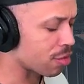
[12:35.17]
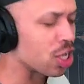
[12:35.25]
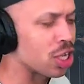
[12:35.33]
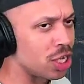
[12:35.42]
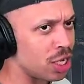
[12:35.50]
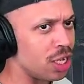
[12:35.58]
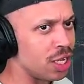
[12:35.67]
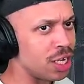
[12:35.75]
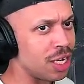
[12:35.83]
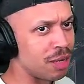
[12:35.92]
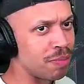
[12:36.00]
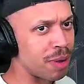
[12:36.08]
you
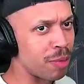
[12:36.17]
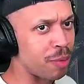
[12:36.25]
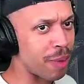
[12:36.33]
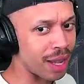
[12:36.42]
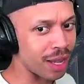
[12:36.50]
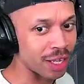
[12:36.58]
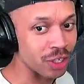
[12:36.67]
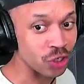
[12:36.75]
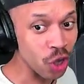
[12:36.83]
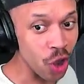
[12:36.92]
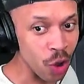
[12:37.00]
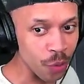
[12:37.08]
need bubble packing.
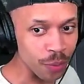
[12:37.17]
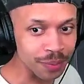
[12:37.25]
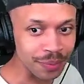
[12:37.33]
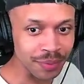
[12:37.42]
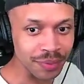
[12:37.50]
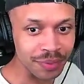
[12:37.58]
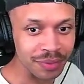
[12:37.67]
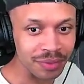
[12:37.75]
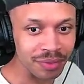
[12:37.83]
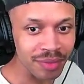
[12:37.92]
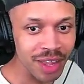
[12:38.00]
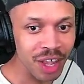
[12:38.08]
So
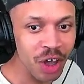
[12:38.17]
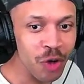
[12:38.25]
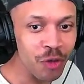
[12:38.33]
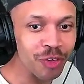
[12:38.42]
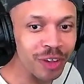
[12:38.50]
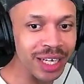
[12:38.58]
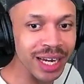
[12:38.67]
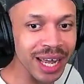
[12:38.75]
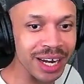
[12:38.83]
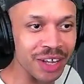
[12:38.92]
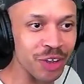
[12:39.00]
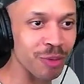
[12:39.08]
hopefully not
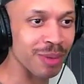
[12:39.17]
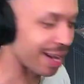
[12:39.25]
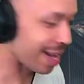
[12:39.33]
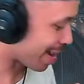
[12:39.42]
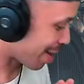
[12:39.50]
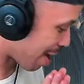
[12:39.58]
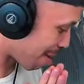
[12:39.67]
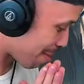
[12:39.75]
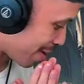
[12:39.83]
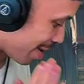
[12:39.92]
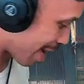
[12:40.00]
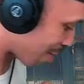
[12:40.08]
a human head. I
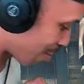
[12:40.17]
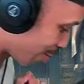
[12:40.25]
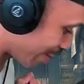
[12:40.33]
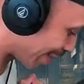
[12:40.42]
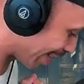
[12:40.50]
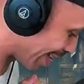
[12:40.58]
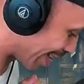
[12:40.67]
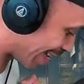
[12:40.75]
mean, I don't see any,